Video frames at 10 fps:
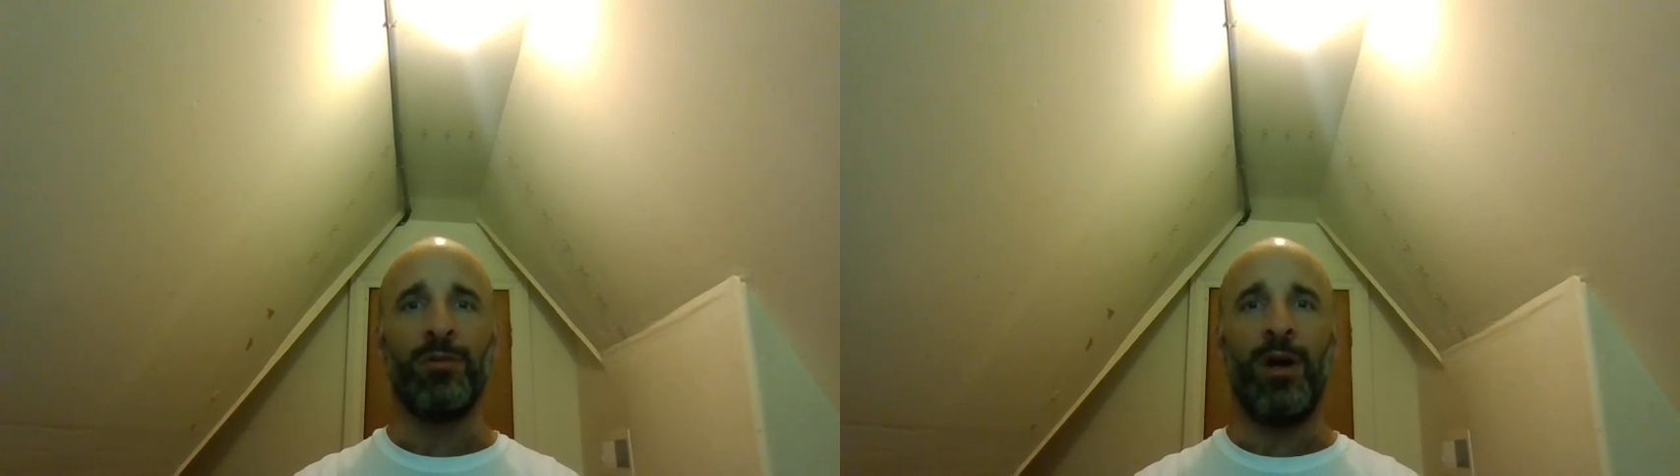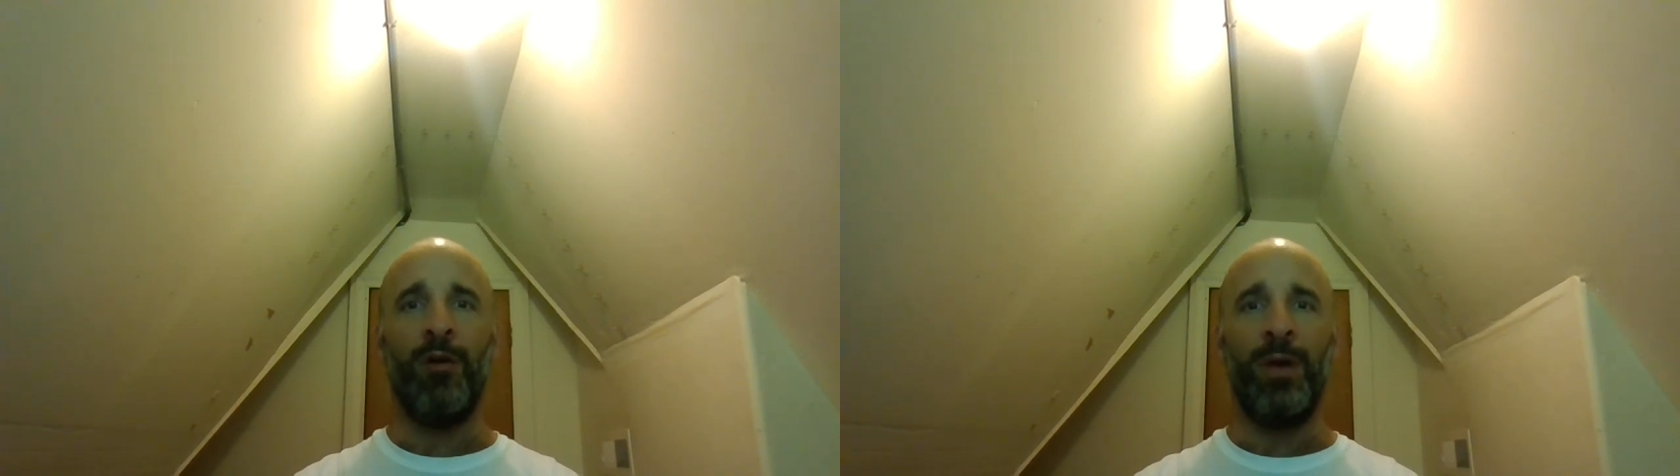
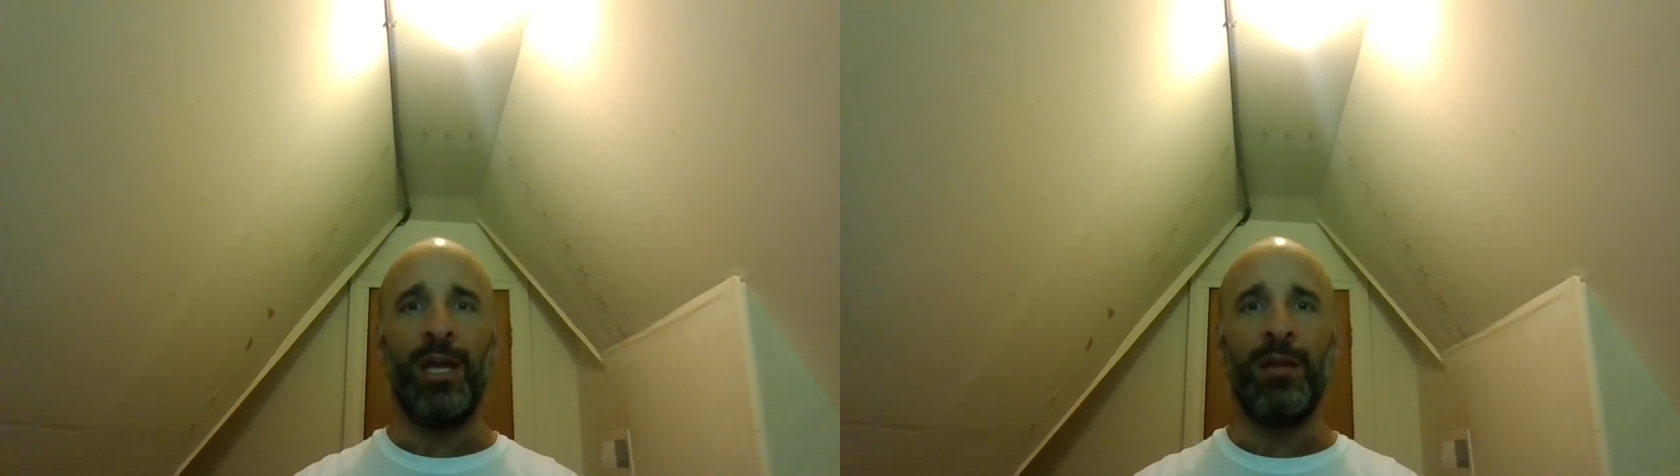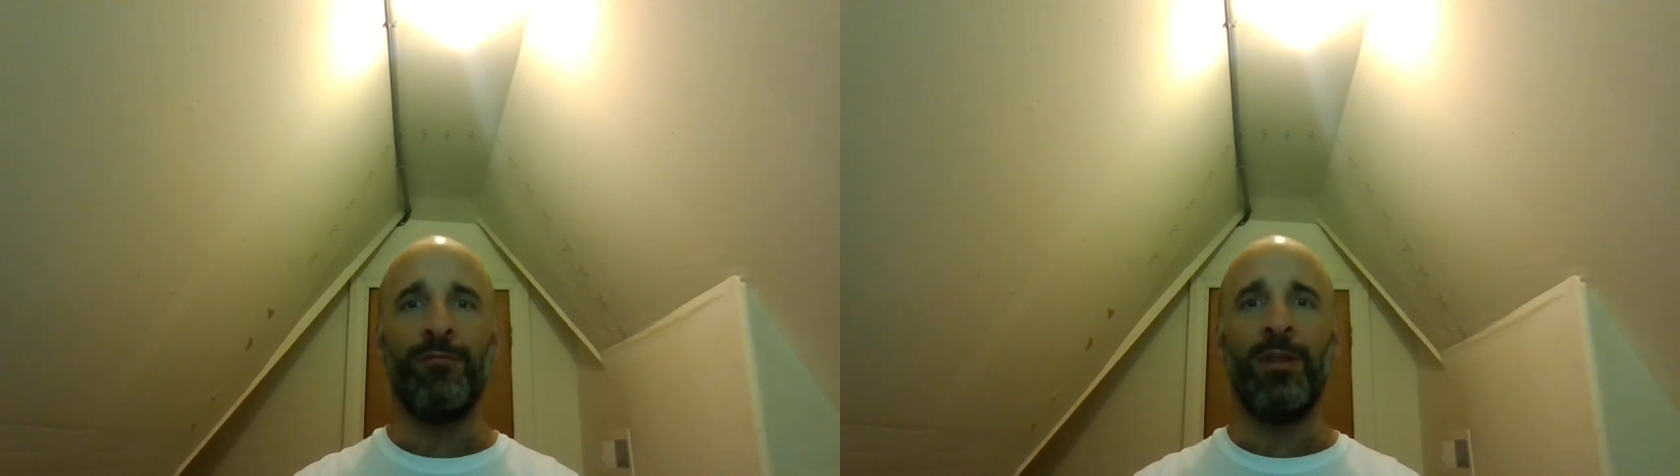or how
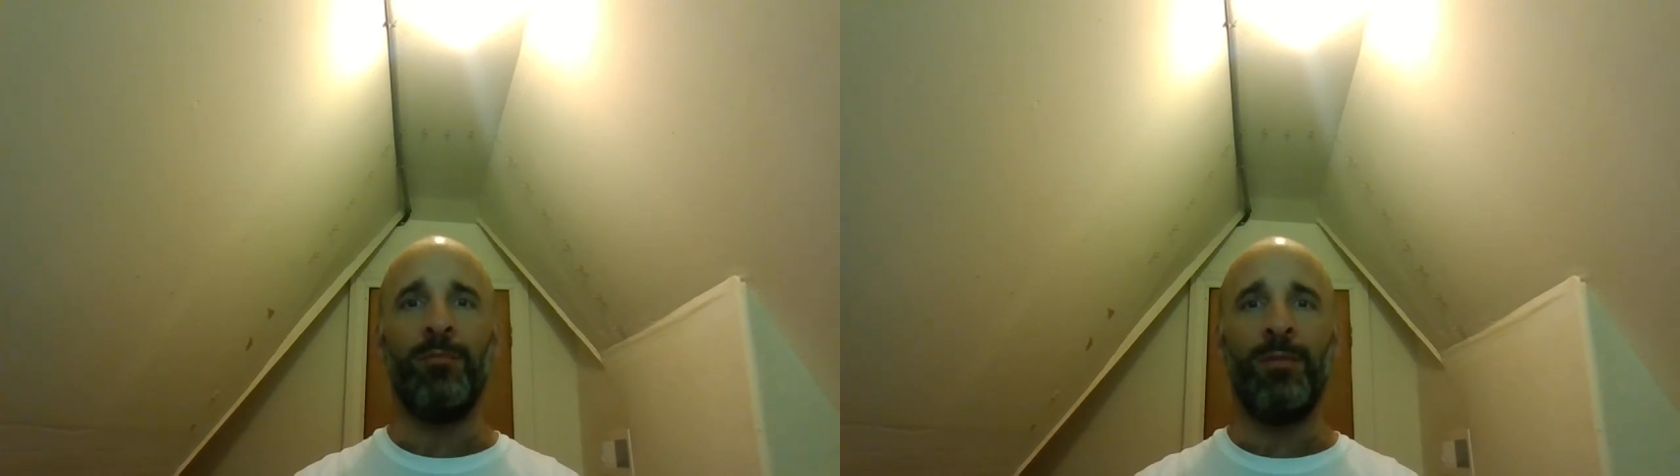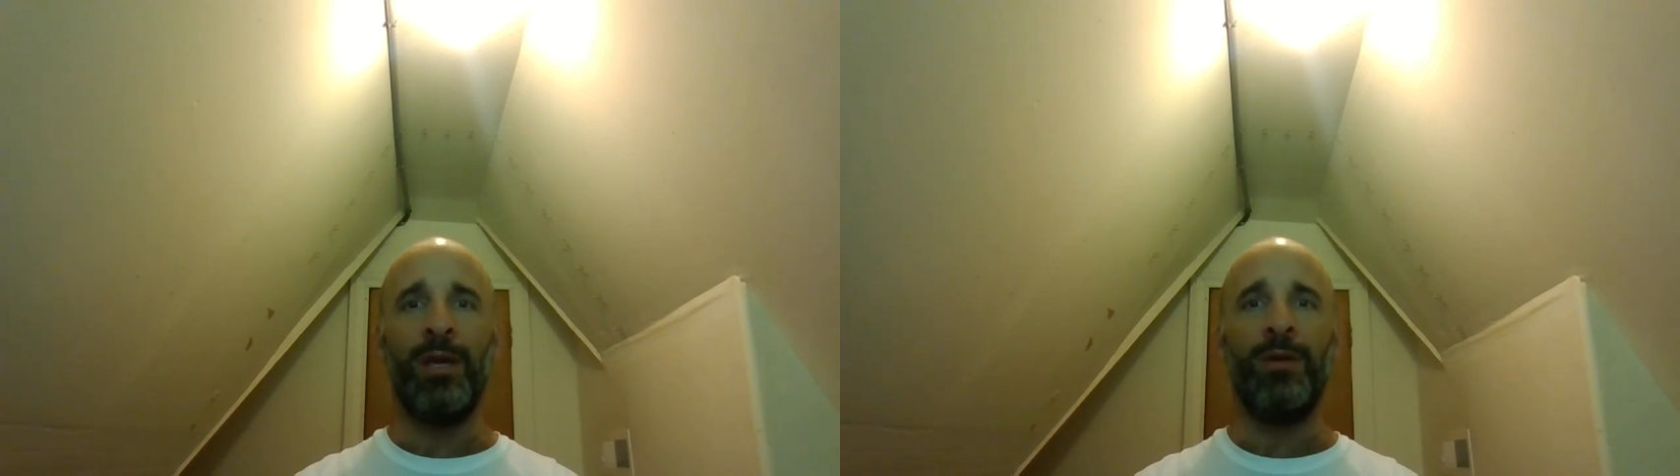painful
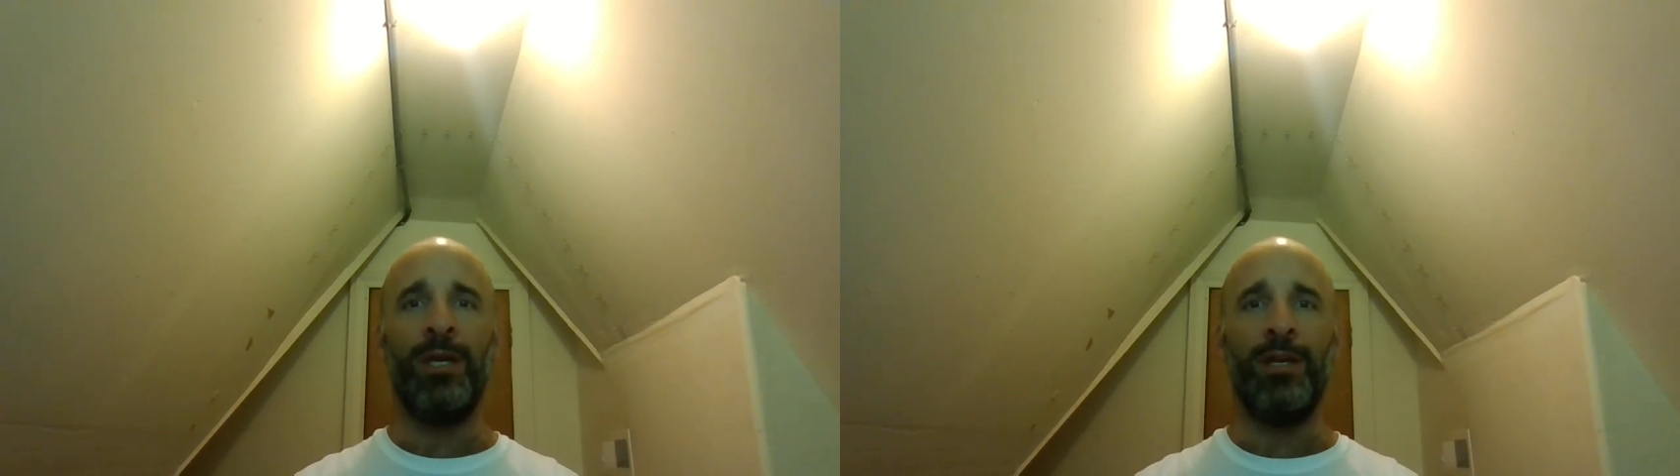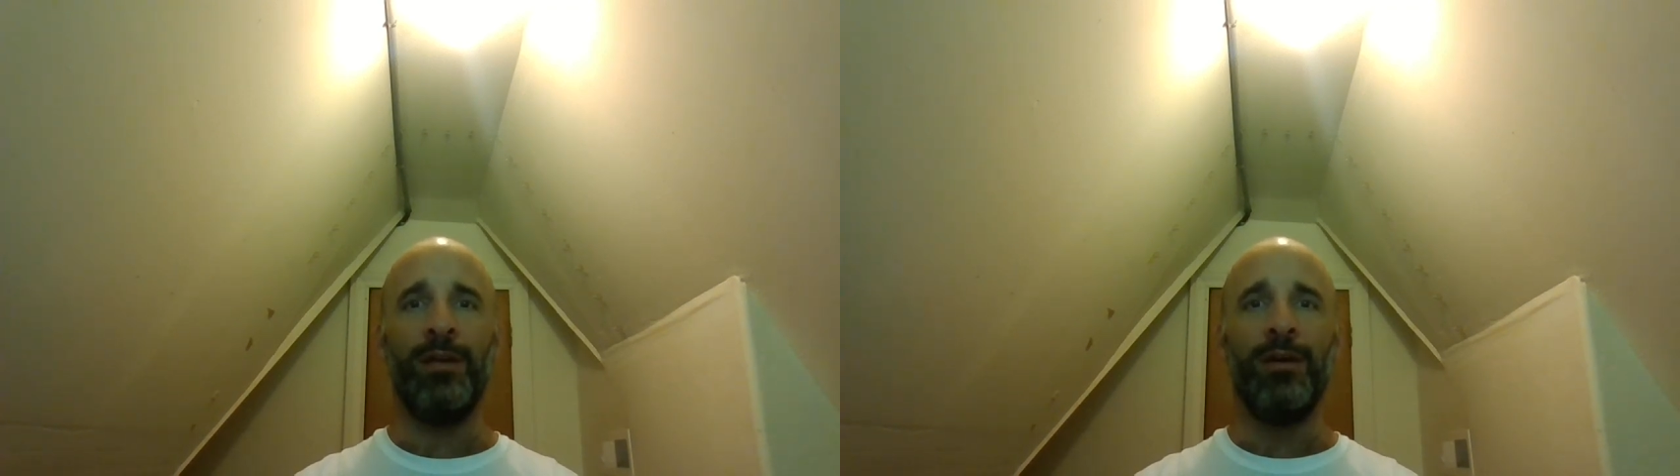it may
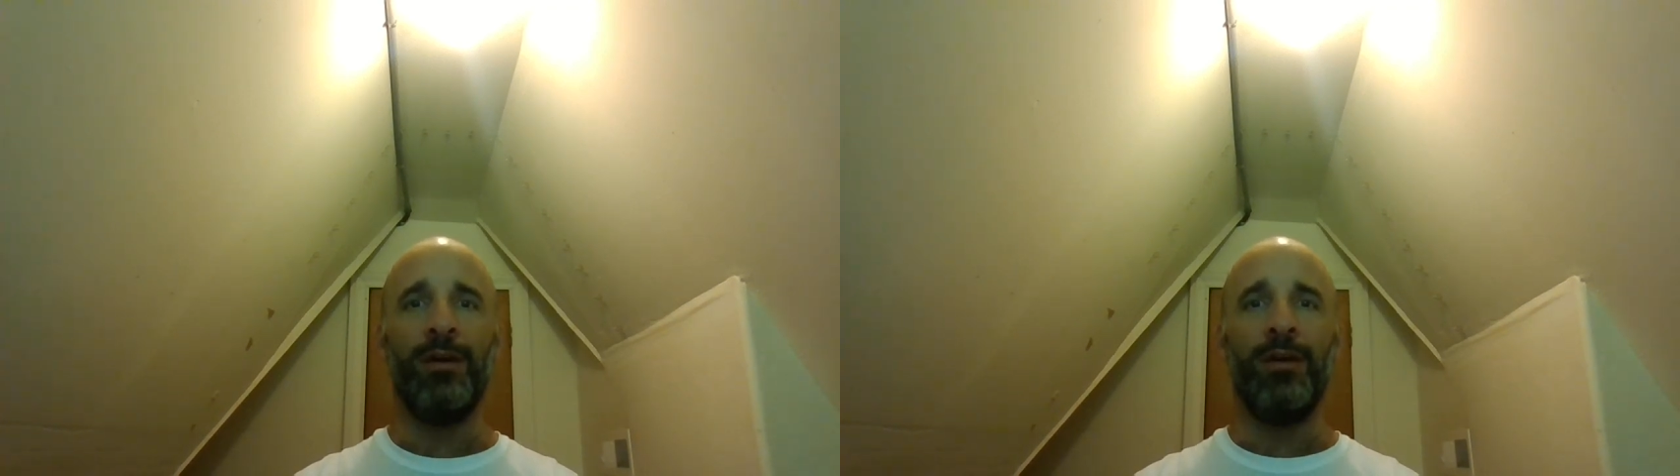be,